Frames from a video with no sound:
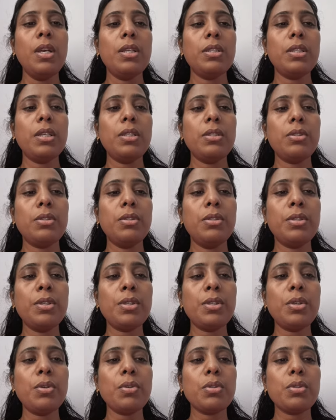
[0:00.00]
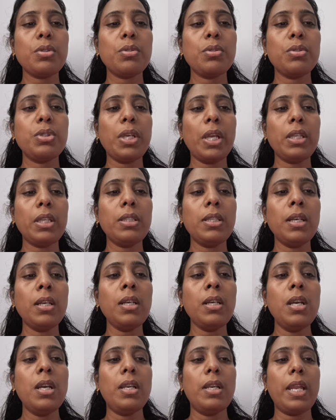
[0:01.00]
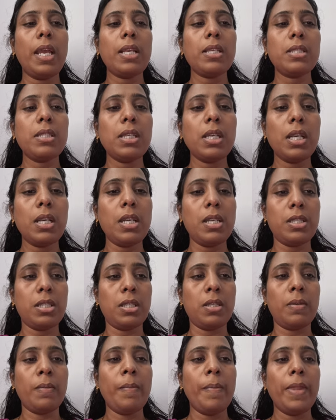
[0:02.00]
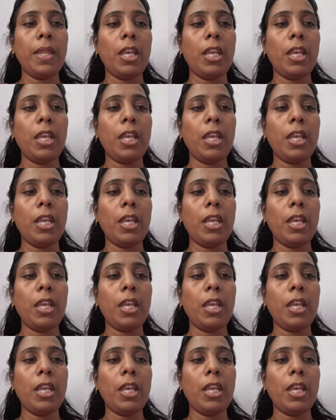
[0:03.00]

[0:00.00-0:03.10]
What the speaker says: This is used to check the next condition.